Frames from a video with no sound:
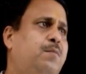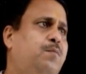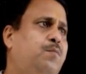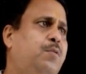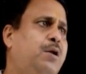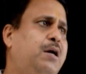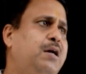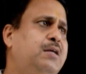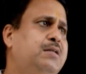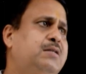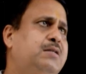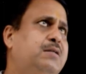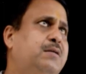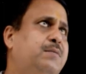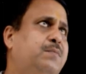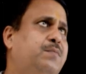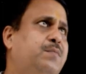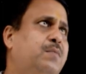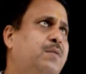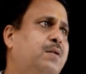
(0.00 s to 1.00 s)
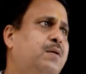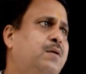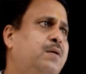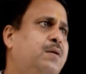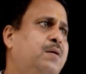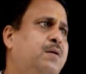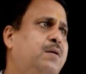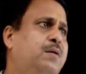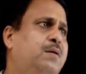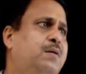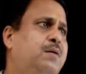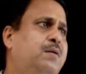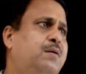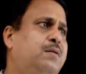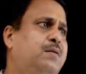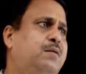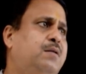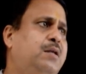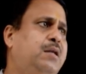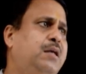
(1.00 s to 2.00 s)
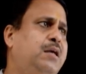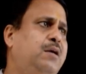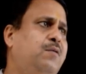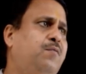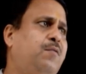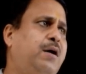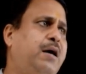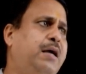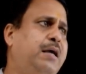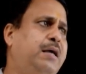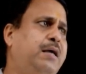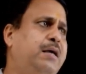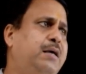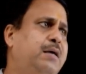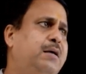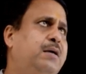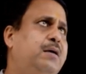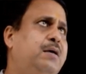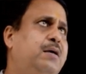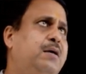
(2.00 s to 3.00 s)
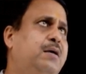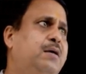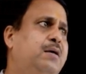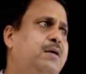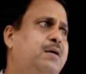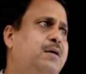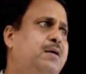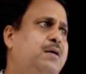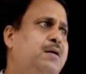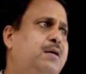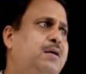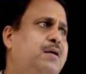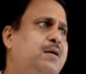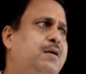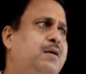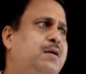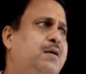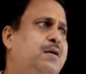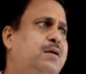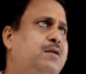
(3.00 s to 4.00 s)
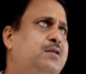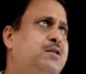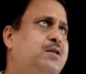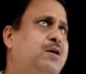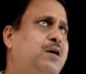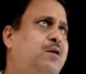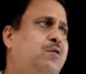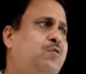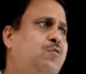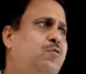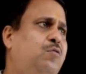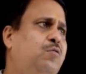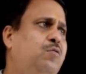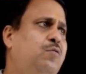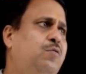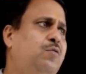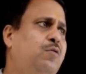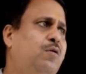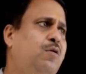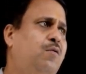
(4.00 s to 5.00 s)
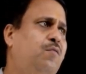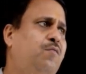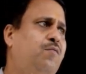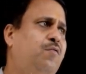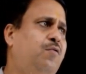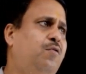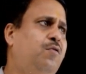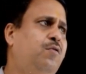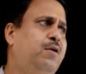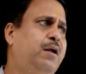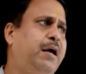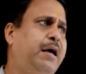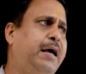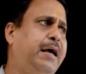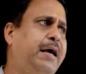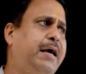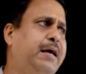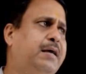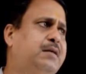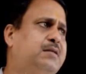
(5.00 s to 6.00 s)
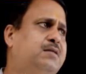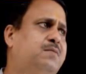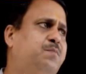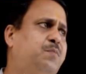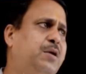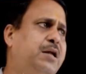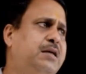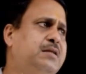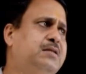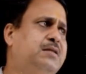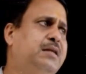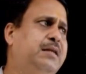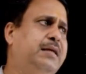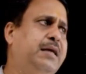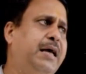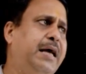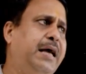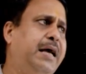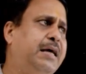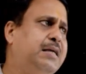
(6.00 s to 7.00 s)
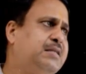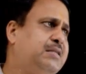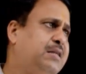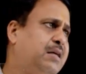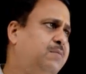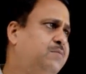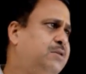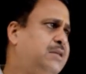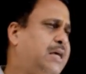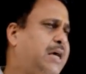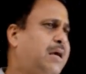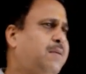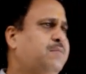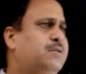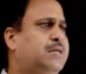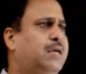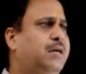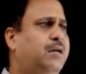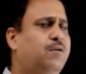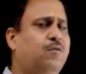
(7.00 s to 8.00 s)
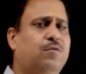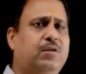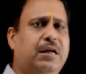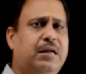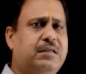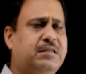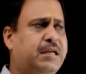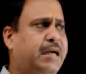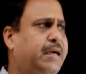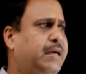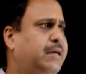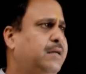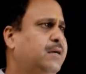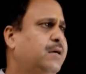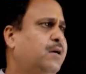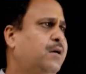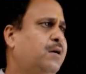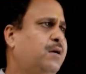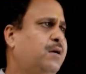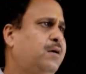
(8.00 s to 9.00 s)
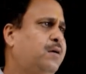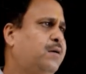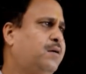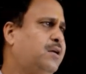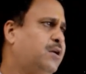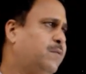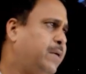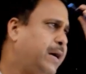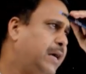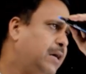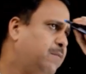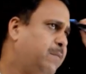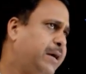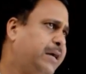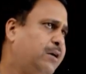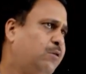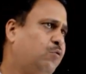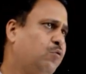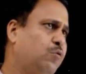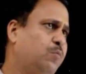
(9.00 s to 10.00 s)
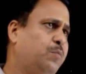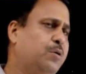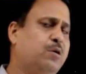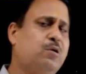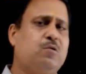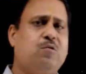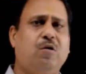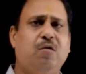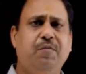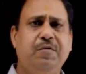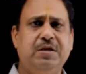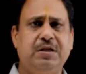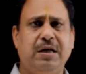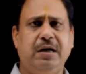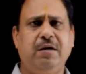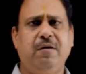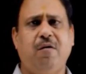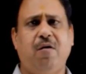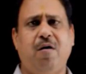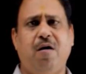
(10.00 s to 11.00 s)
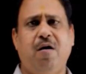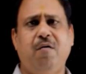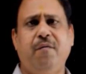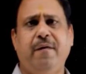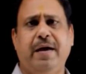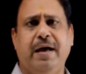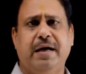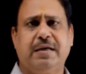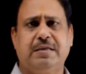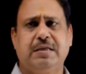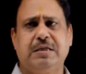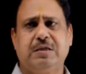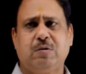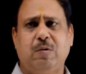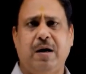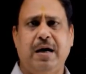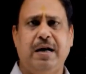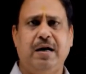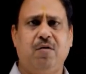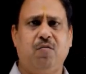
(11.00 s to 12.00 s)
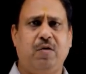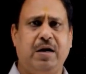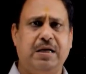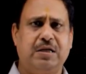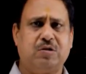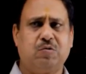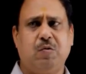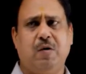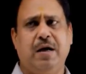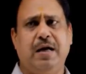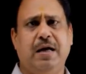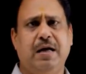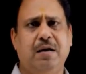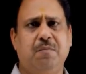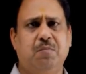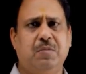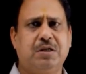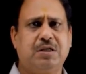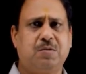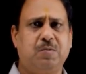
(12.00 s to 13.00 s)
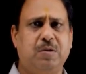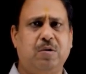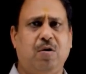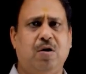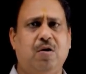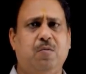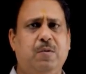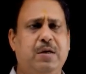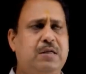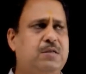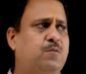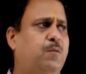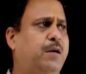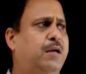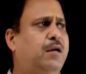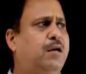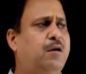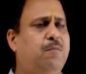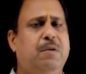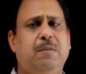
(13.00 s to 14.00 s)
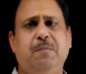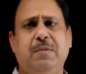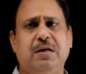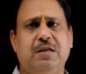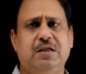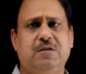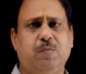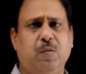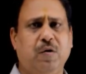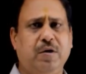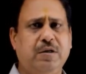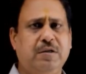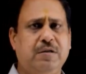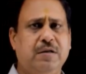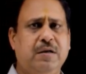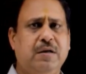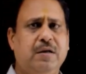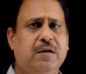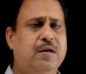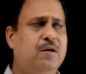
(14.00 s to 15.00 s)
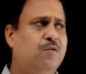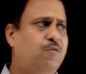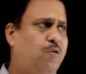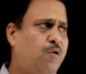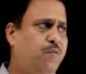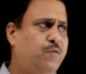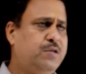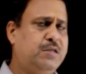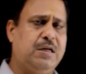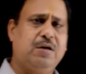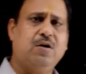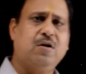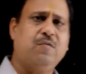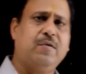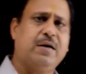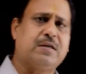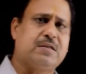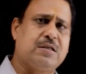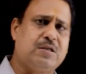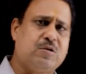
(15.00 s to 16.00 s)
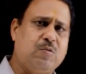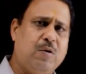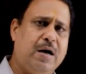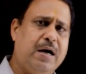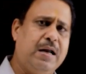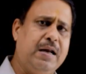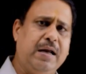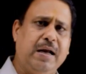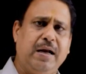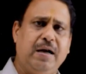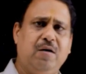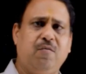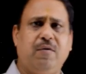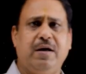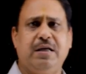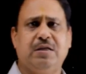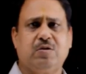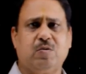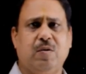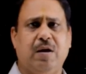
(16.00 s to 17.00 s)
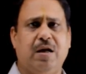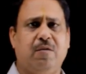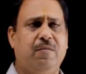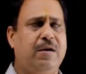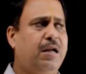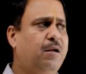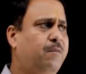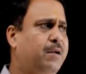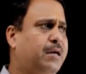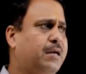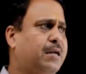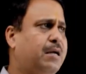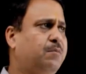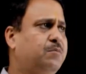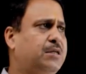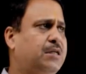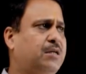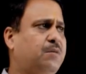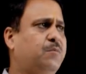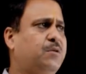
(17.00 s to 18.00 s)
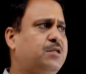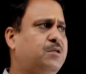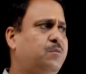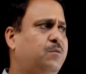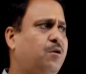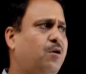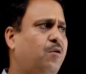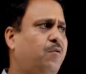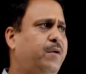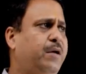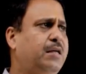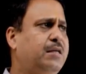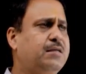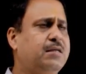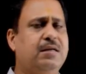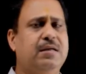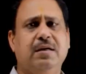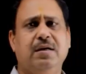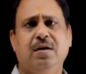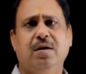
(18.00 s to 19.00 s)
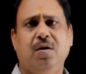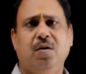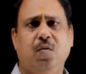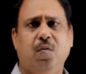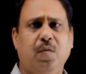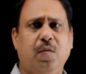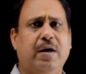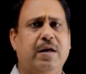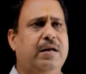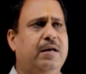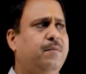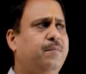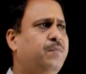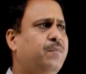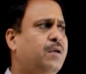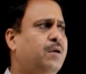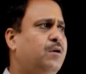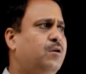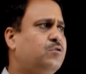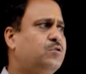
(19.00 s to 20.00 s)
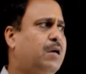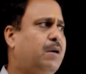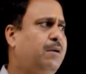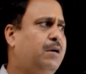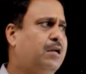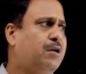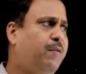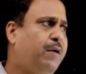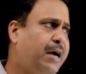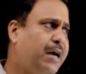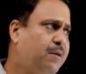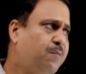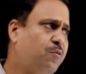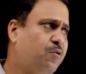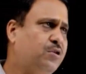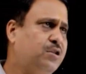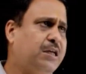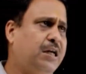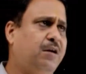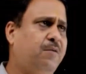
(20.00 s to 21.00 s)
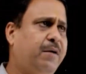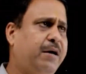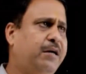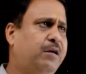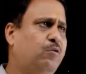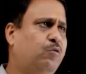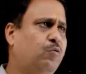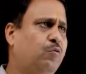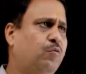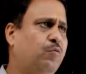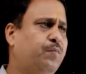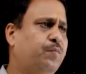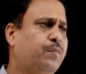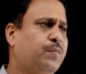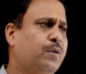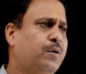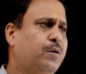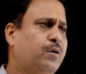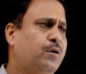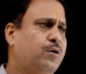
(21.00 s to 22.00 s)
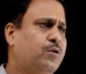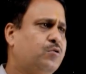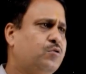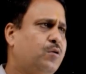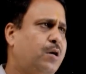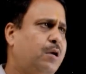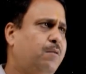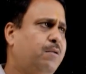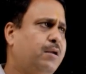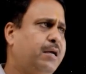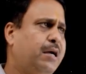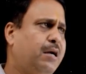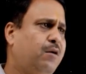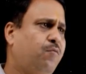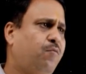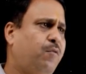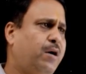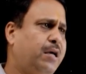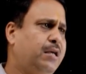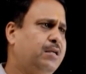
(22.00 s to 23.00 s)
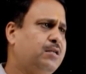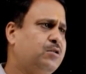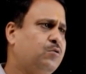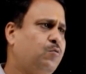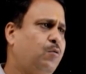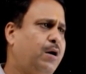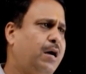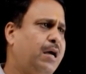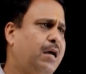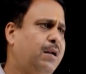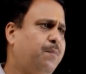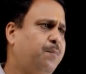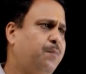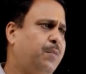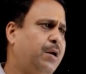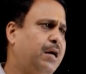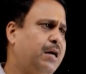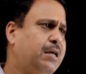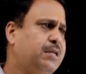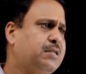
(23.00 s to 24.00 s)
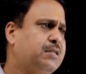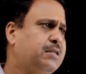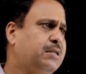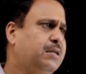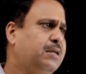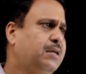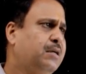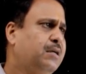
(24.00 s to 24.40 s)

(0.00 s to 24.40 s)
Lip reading: plus 3y is equal to 4x plus 3. X terms I am sending on that side, divide by 2 because coefficient of x square and y square must be always 1. Remember this point. Coefficient of x square and y square, wherever it comes, it must be always 1. So I will divide both sides by 2. So I will get y square plus